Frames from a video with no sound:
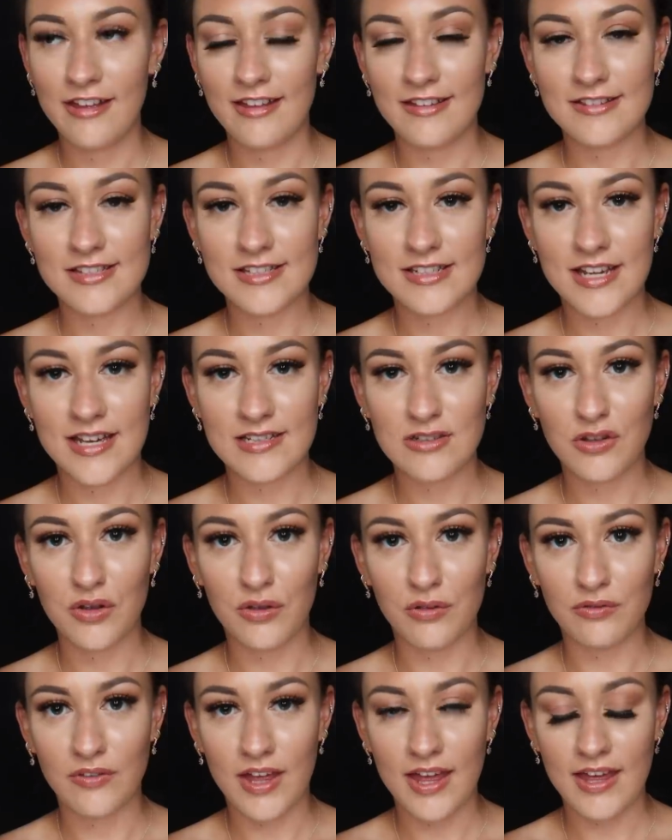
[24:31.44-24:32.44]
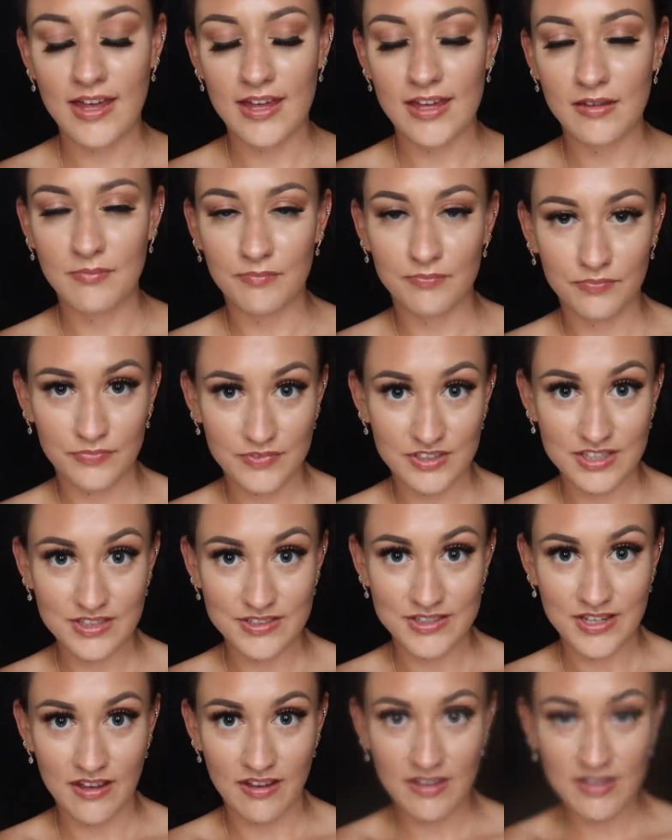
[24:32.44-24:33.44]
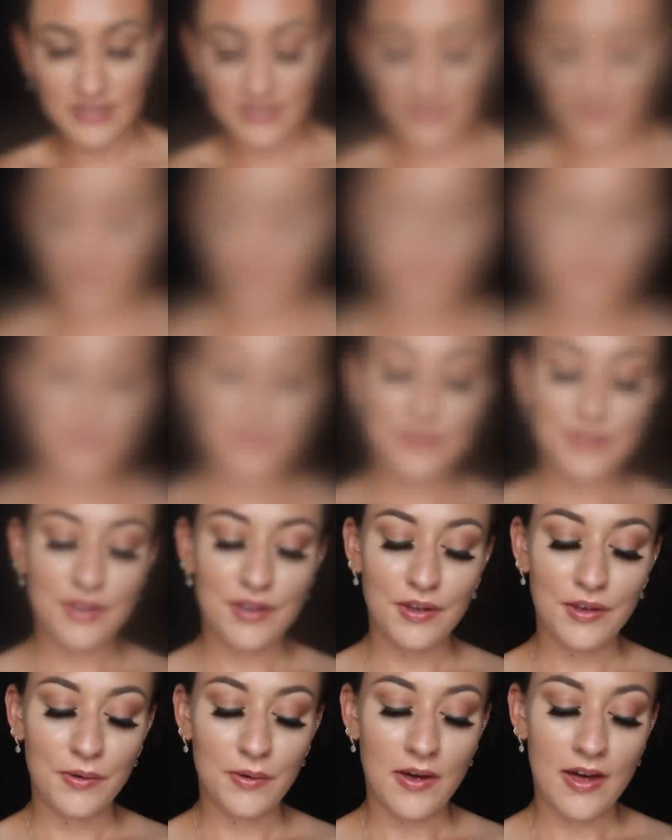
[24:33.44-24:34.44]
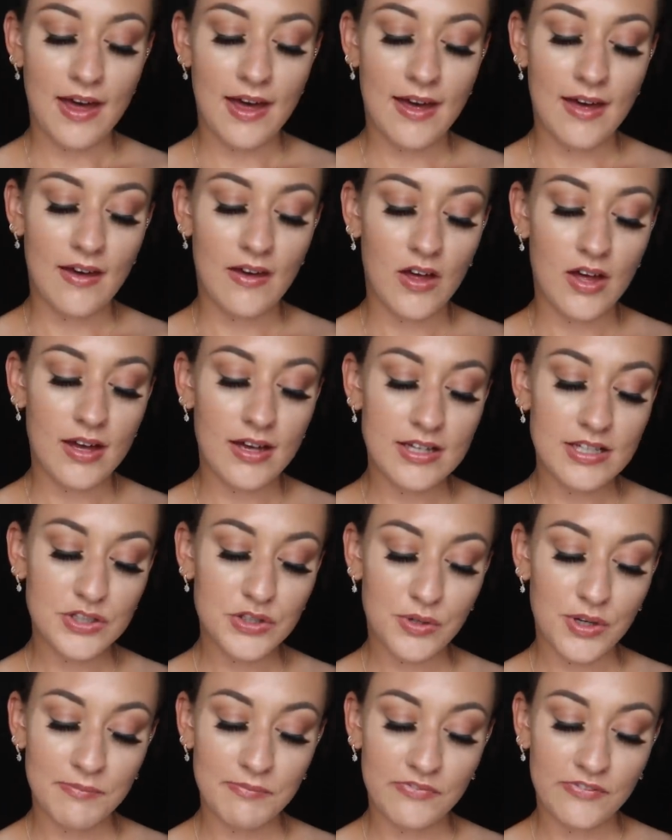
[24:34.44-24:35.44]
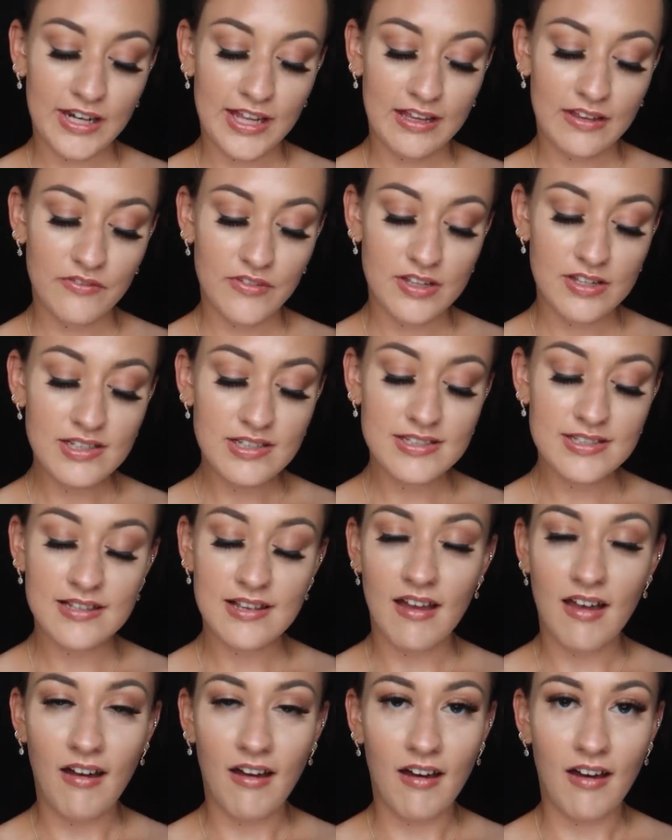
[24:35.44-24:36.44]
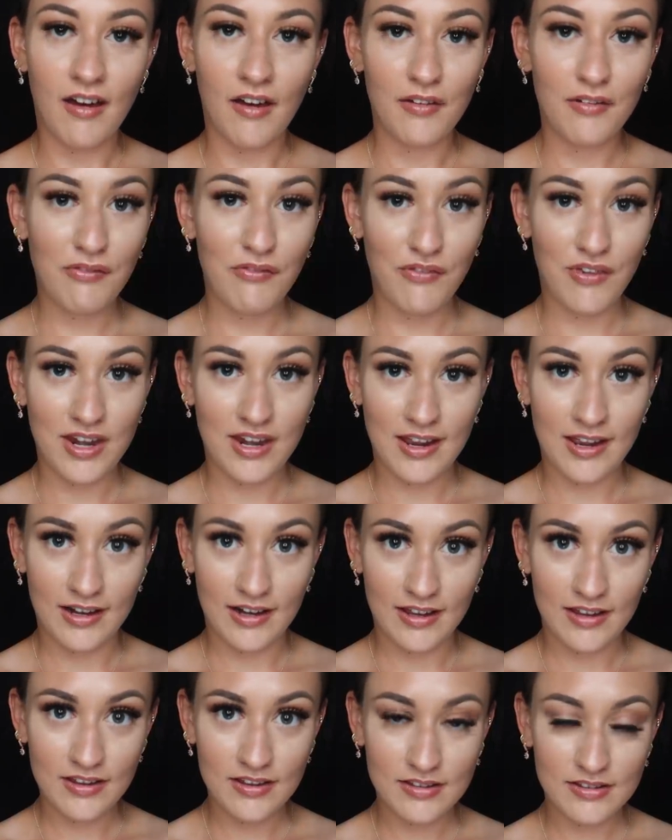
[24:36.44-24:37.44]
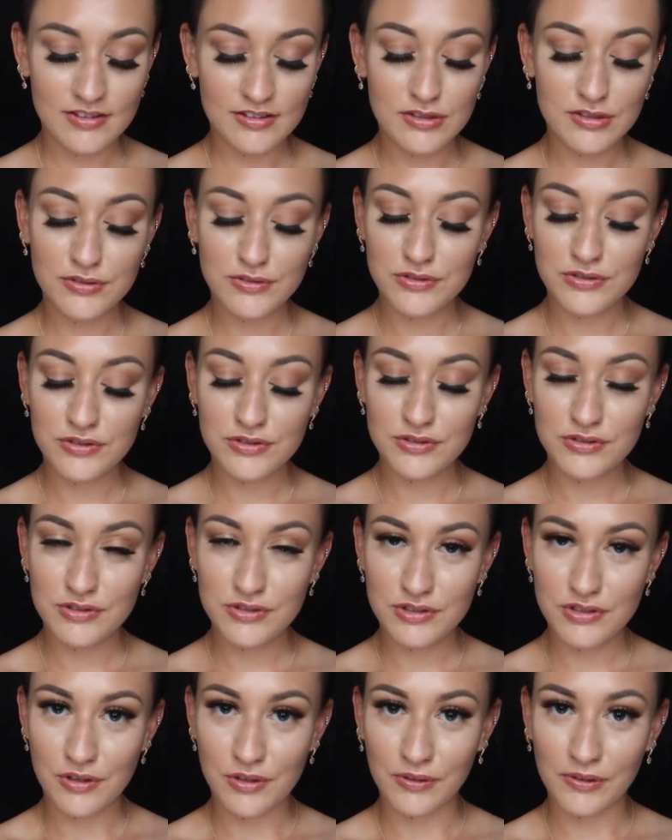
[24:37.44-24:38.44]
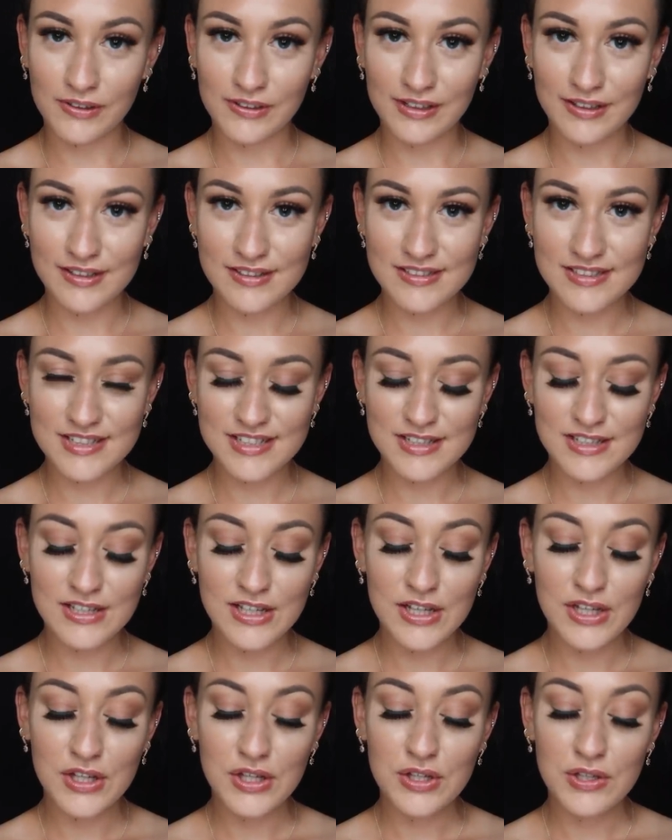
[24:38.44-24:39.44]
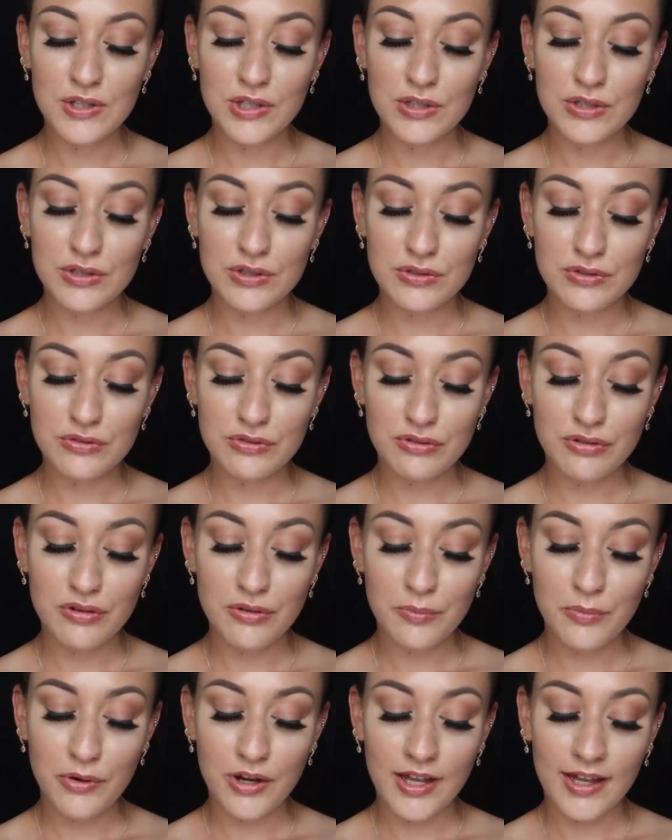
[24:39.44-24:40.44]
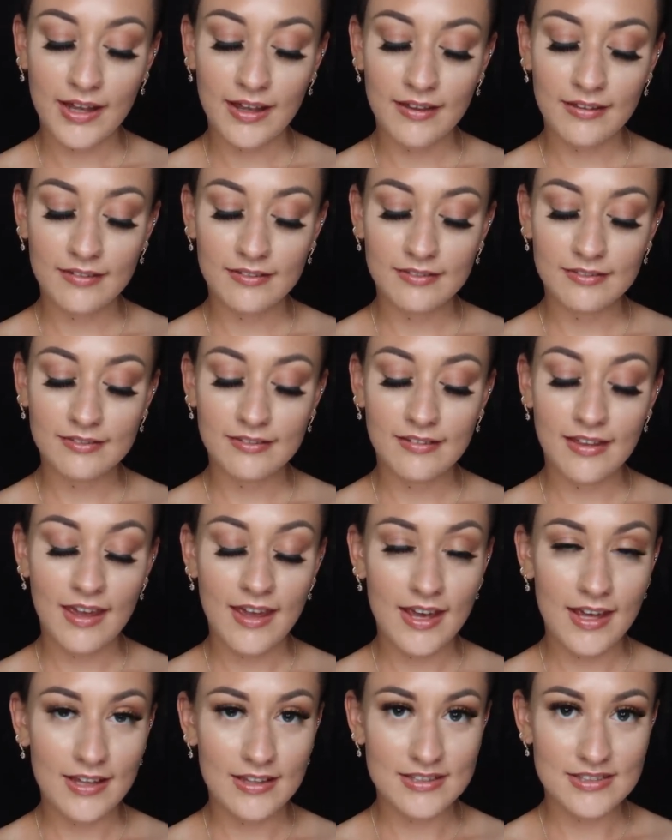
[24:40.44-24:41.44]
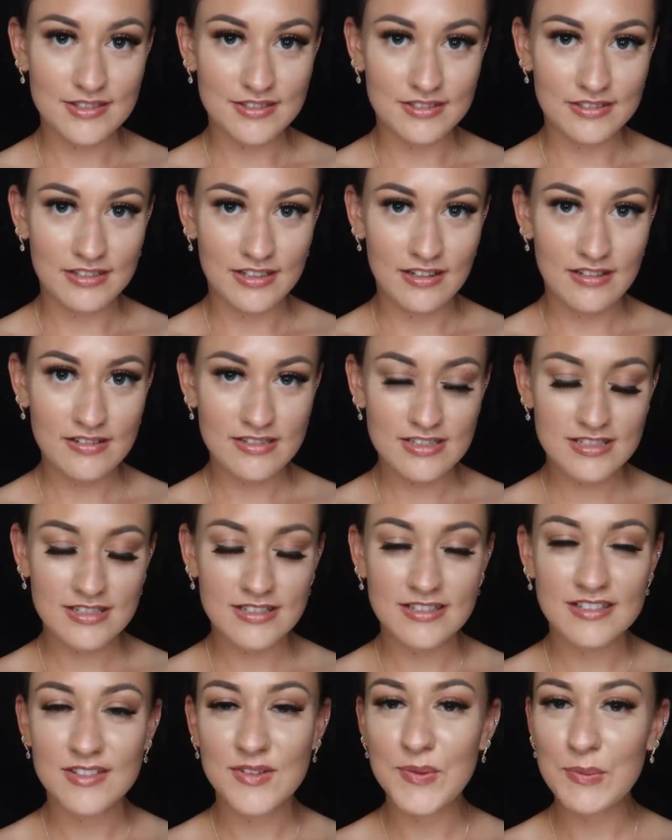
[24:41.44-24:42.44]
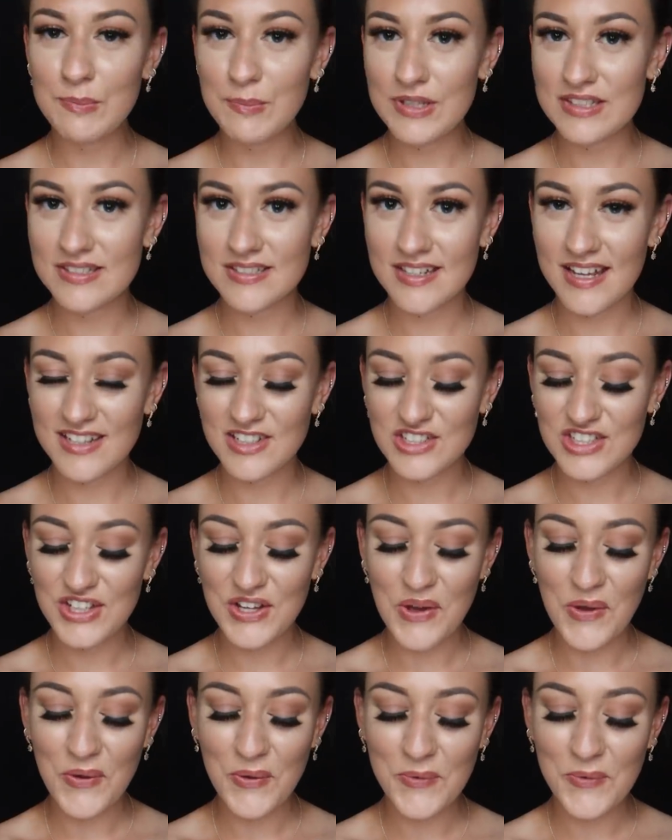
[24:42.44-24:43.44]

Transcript: instead of a dessert. So our ice cream flavours are vanilla, chocolate, strawberry, hazelnut, pistachio,